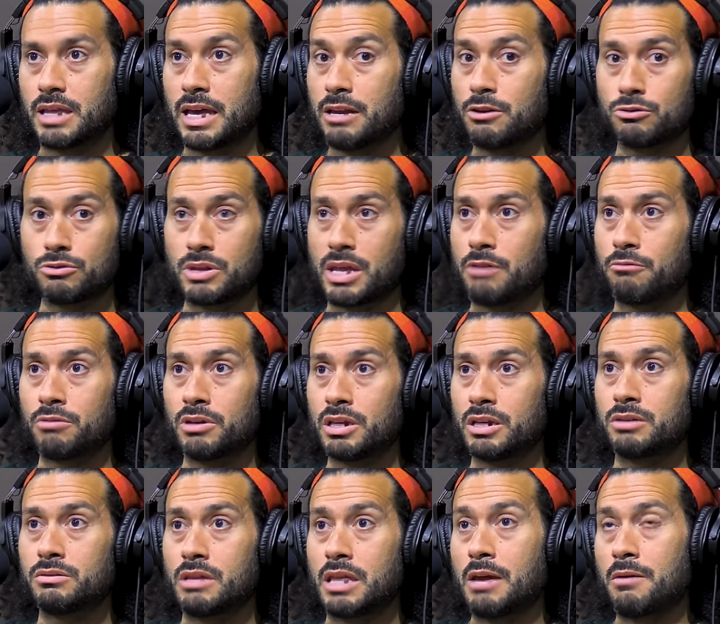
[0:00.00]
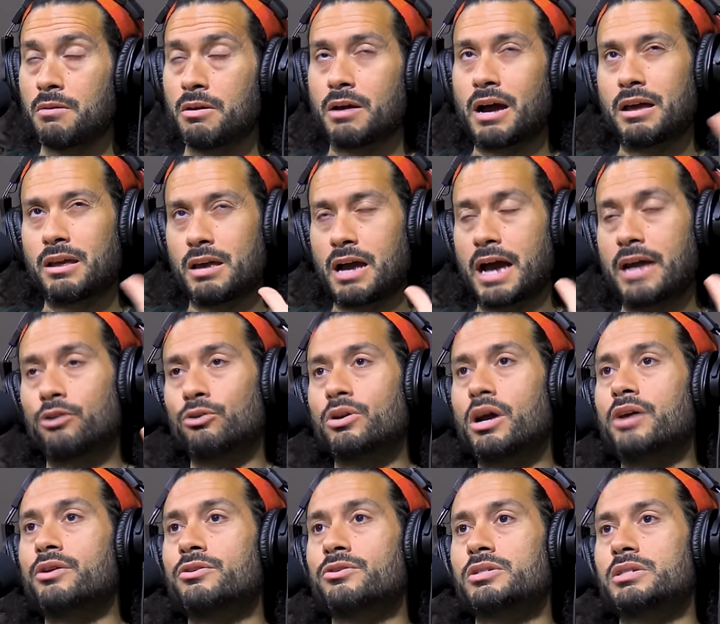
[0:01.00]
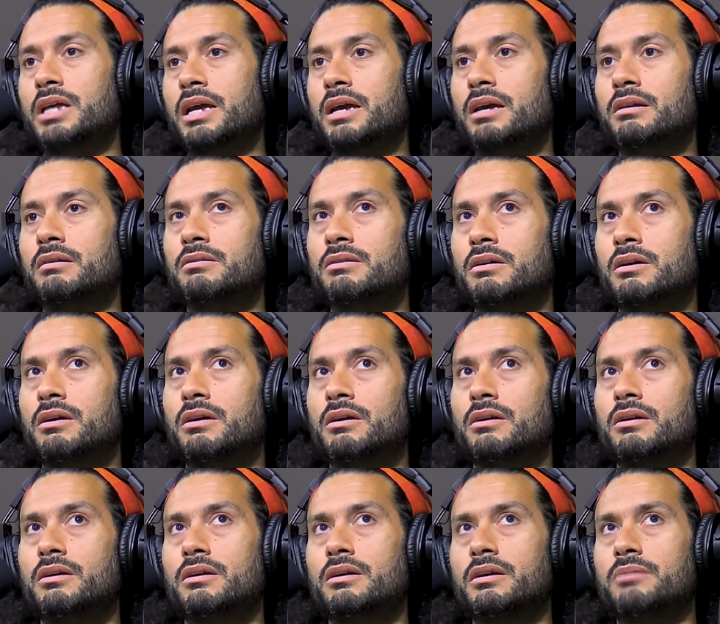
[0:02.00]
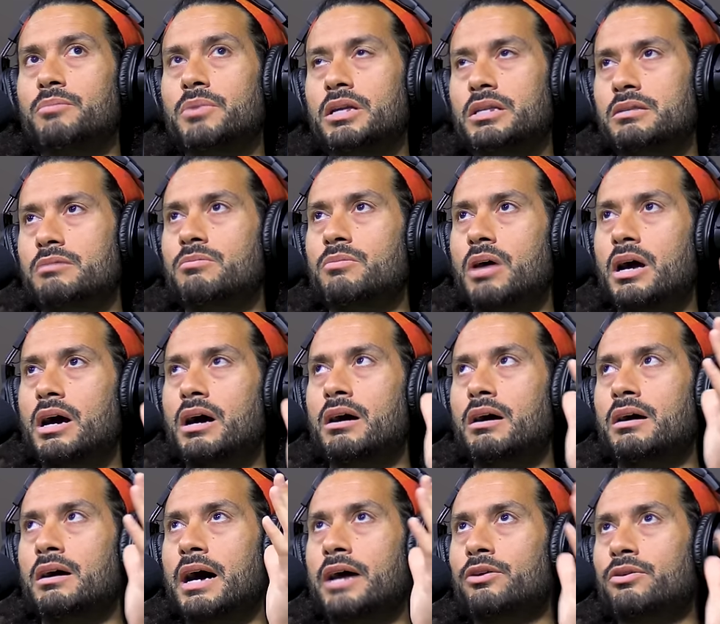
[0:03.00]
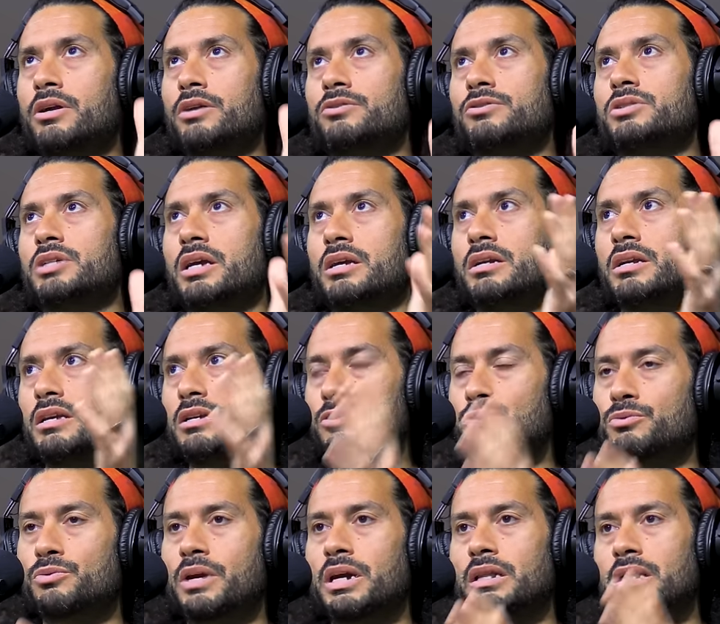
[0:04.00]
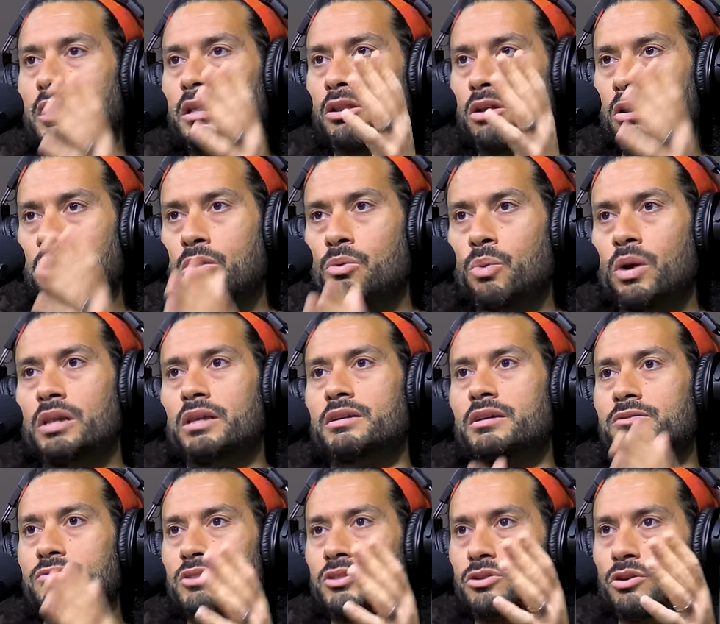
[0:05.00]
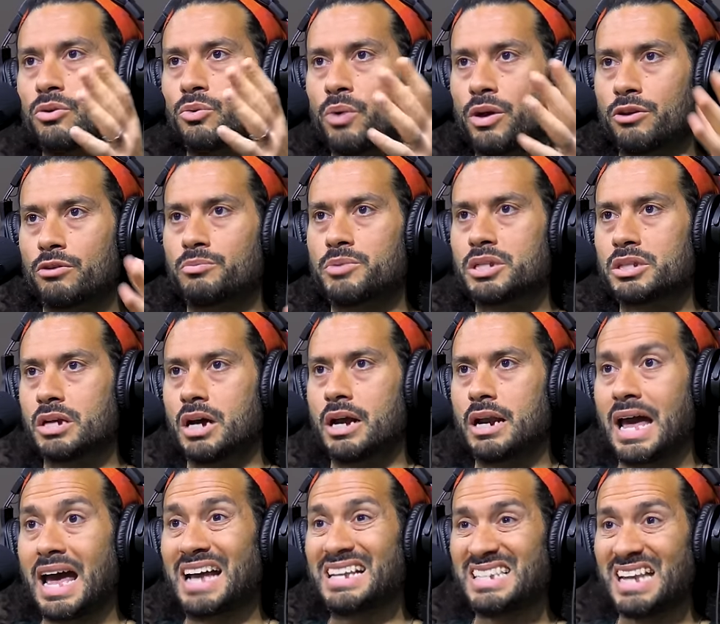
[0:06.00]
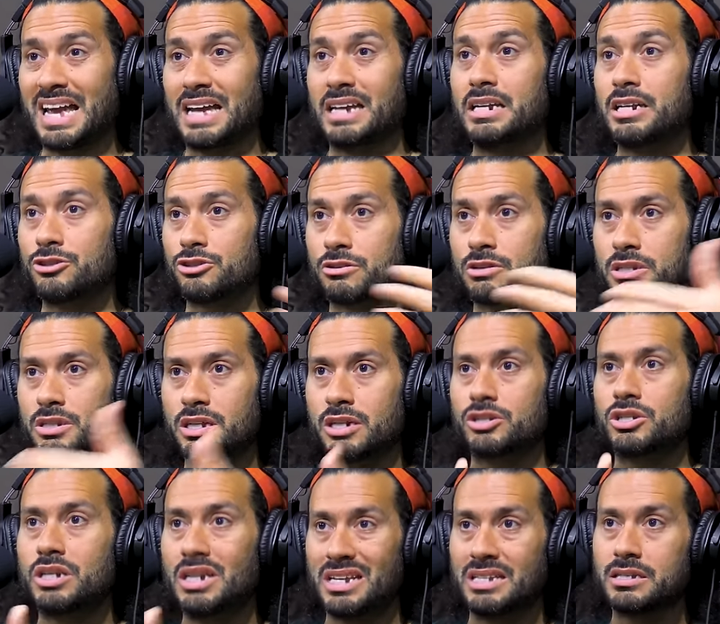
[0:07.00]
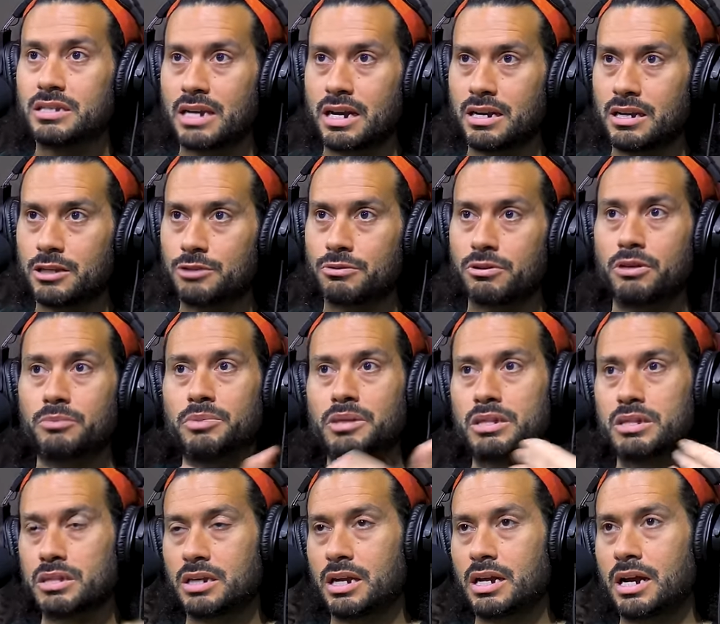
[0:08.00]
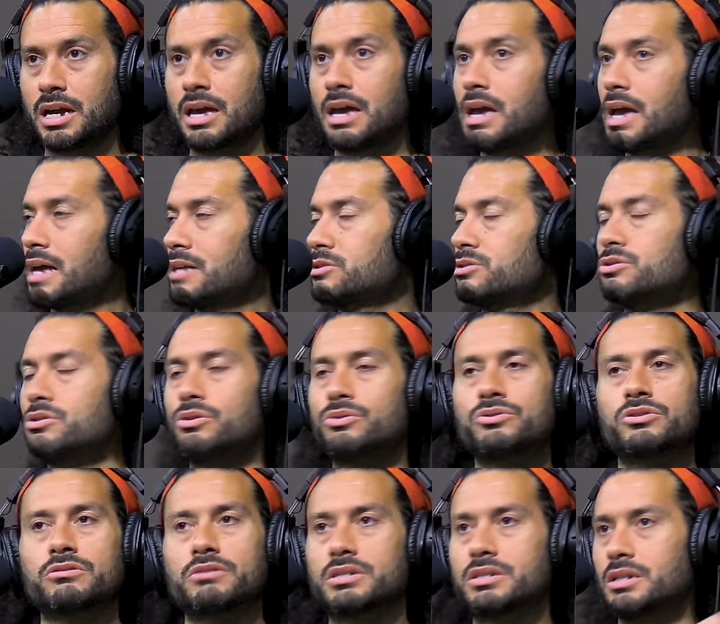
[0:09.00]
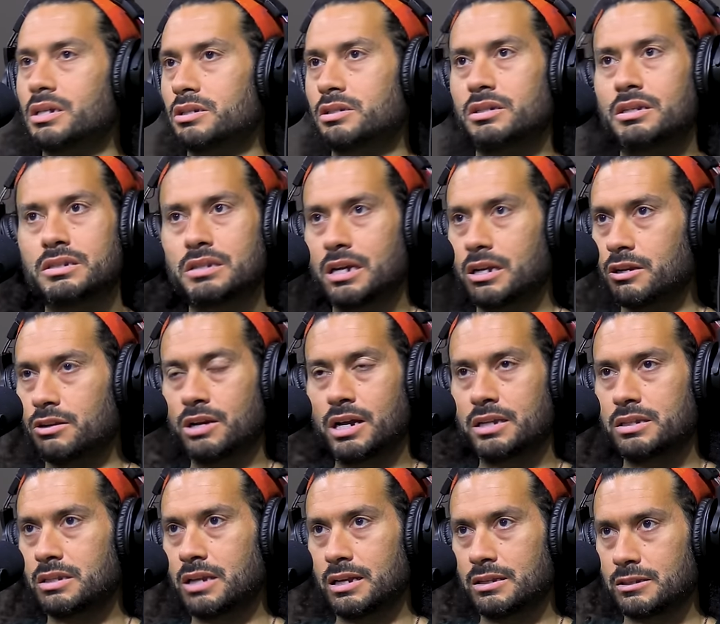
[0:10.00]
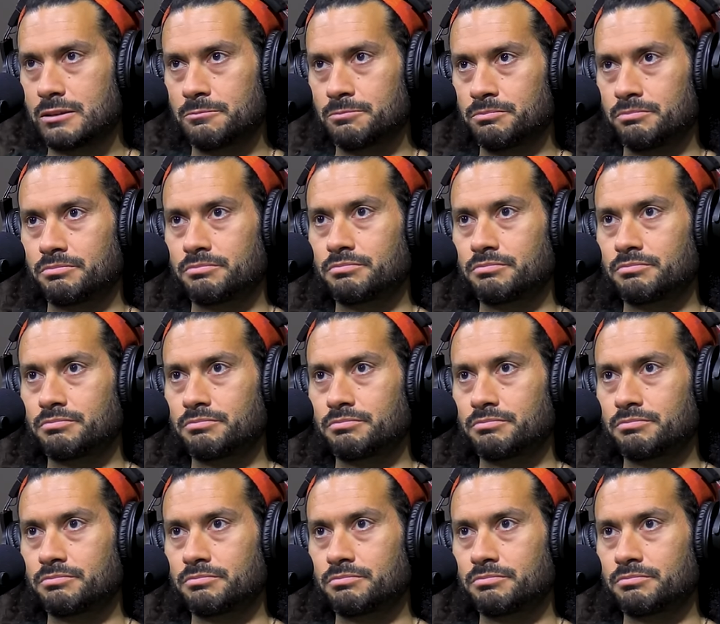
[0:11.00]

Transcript: They they really they I, I don't understand it, uh, I don't understand Israeli law well enough to know whether Mossad has any jurisdiction inside Israel, but CIA has no jurisdiction inside the United States.